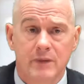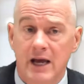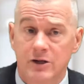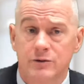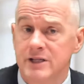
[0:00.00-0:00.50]

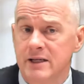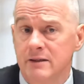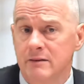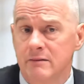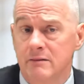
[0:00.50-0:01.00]
and you
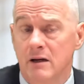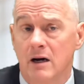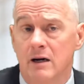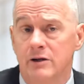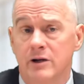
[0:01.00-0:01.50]
didn't
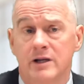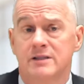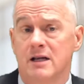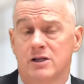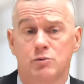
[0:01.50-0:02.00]

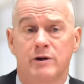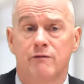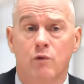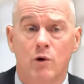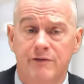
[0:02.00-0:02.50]
tell us we had
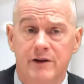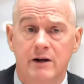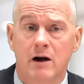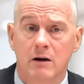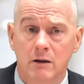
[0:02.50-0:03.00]

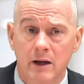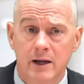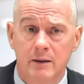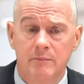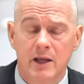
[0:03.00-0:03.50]
forfeited our
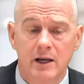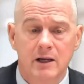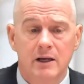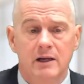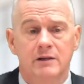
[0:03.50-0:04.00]
claim.
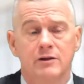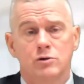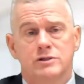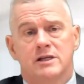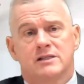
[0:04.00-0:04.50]
In
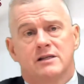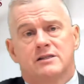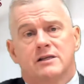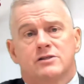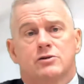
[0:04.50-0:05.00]
those
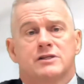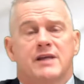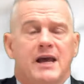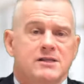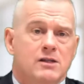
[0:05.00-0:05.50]
instances, there's
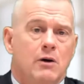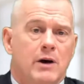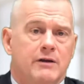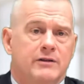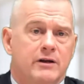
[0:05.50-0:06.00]
case law
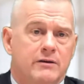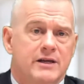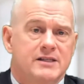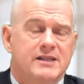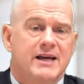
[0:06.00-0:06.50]
out there
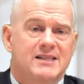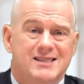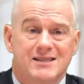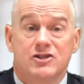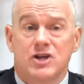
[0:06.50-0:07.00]
that
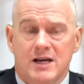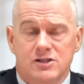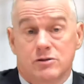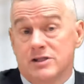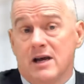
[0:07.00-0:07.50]

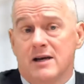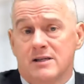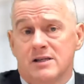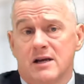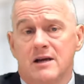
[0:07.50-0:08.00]
suggests or
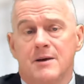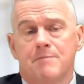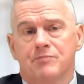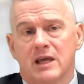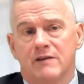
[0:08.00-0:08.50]
says
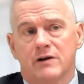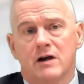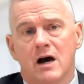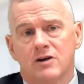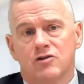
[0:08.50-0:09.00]
if a
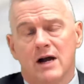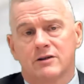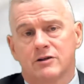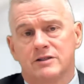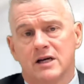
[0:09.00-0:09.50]

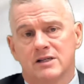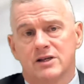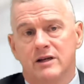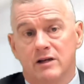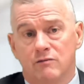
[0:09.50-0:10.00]
contractor
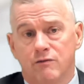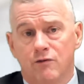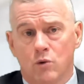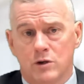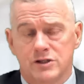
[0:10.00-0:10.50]
doesn't
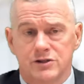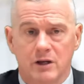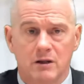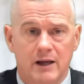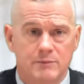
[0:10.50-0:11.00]
enforce the
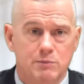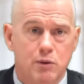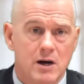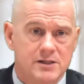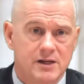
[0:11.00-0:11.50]
claims
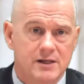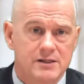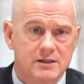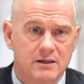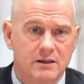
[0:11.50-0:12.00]
process,